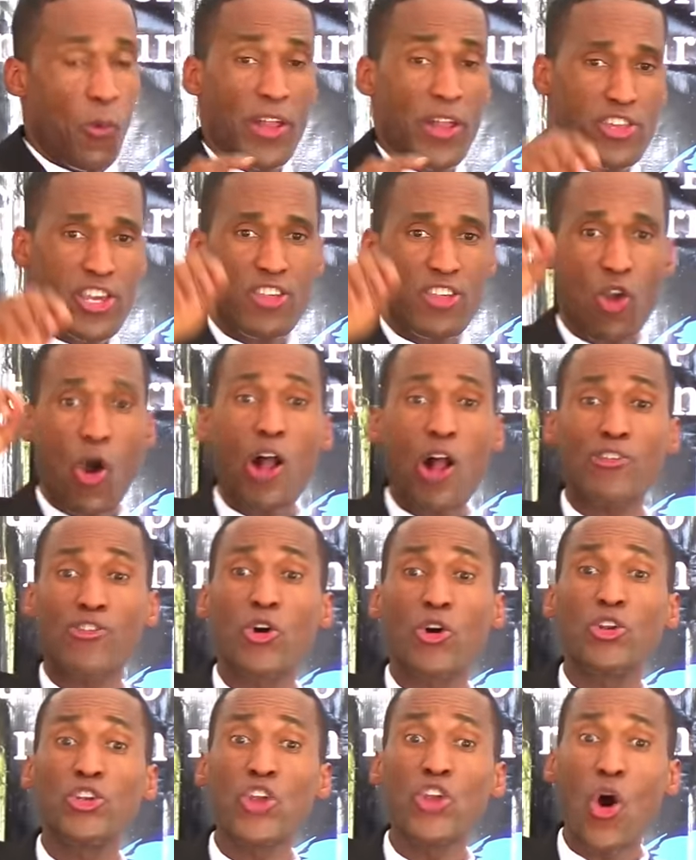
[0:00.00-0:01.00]
which is
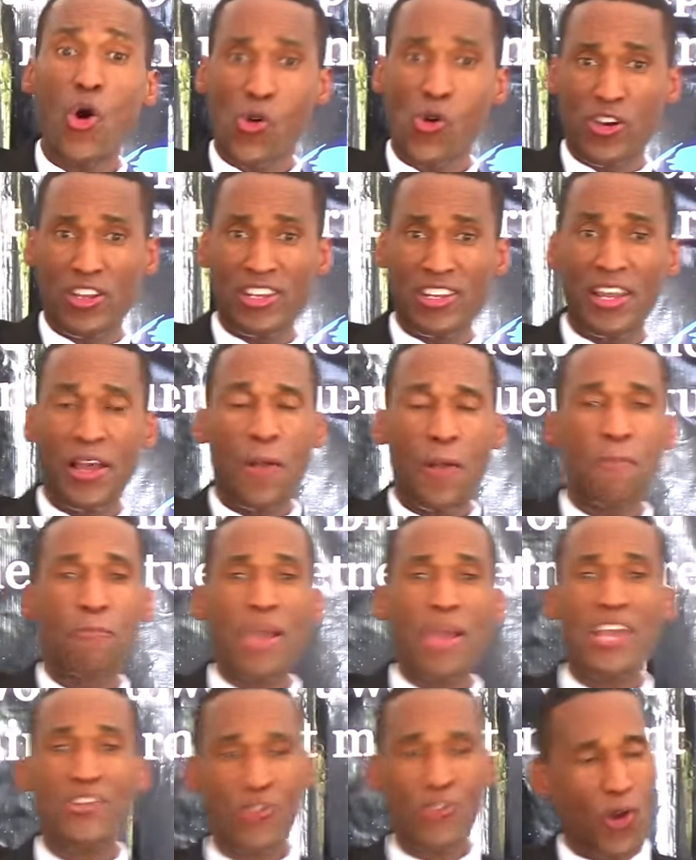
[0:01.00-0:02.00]
also known
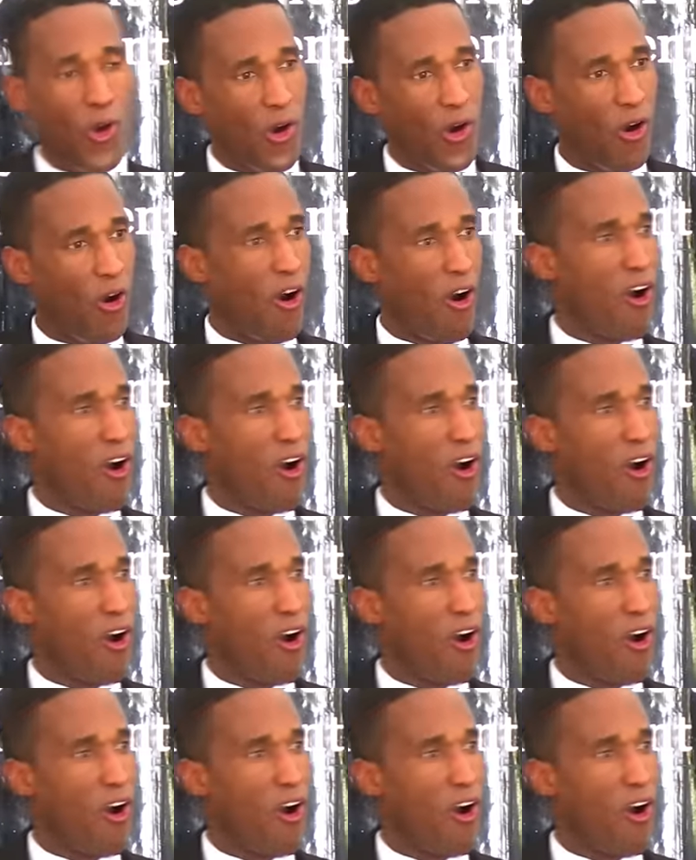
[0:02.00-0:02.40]
based